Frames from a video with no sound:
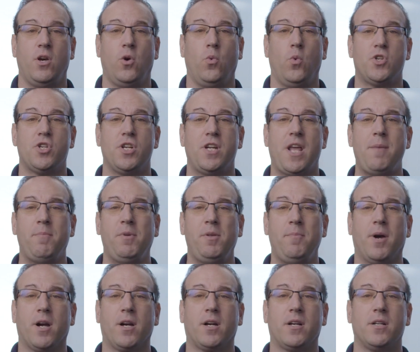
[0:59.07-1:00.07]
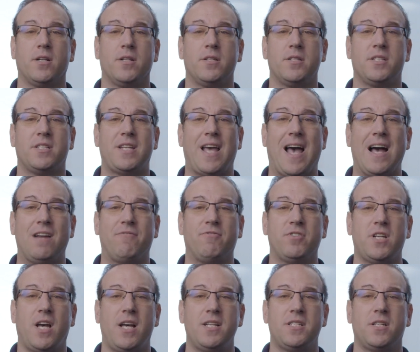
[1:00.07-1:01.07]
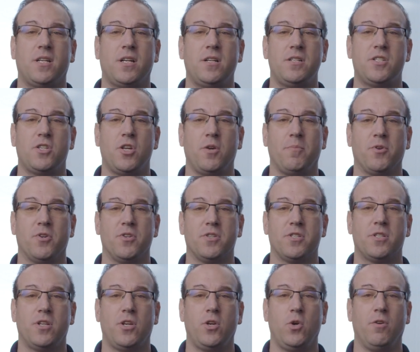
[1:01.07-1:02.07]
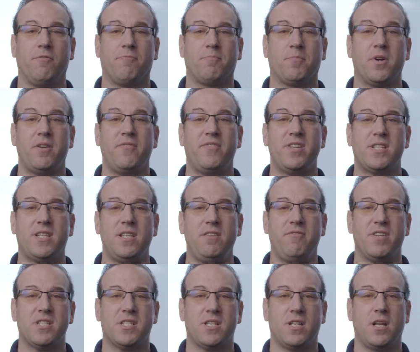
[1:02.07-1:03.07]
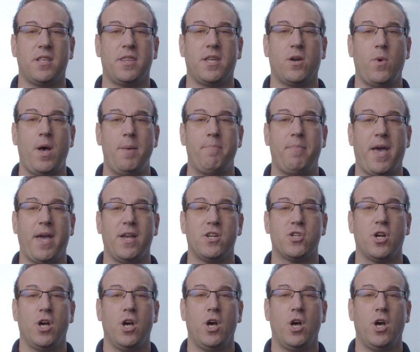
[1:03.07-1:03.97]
which enable marketers to advertise to consumers who have previously visited their webpage,